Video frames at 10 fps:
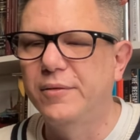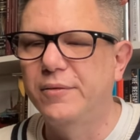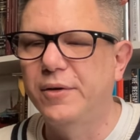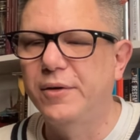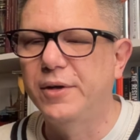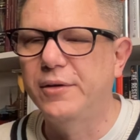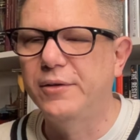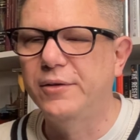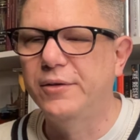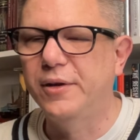Very
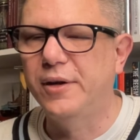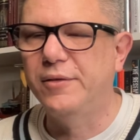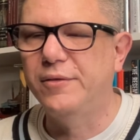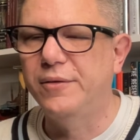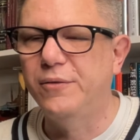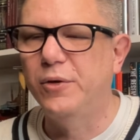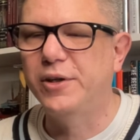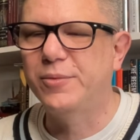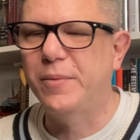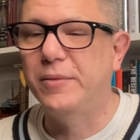good stuff.
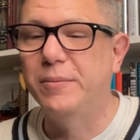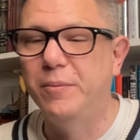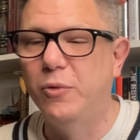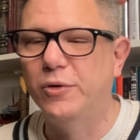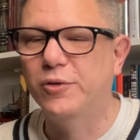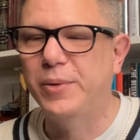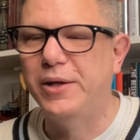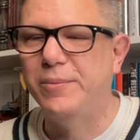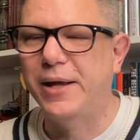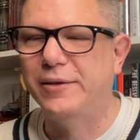Voynich, more
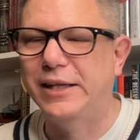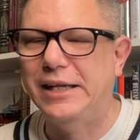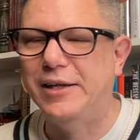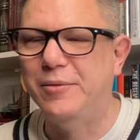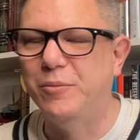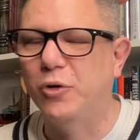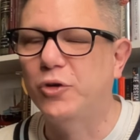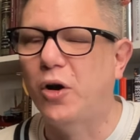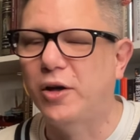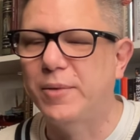
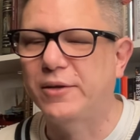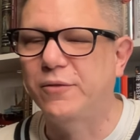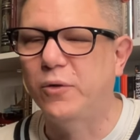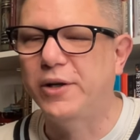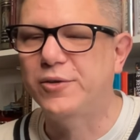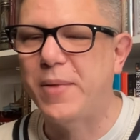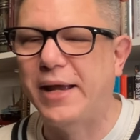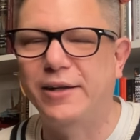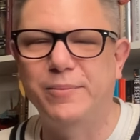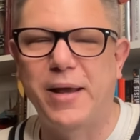talk about the Voynich
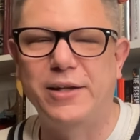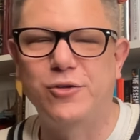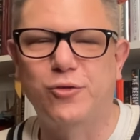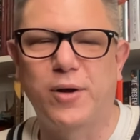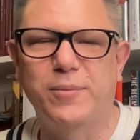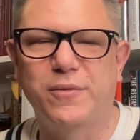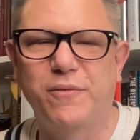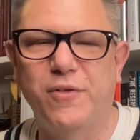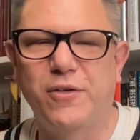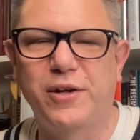manuscript.
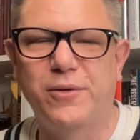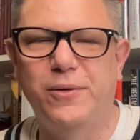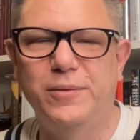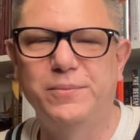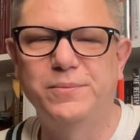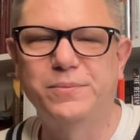Very cool.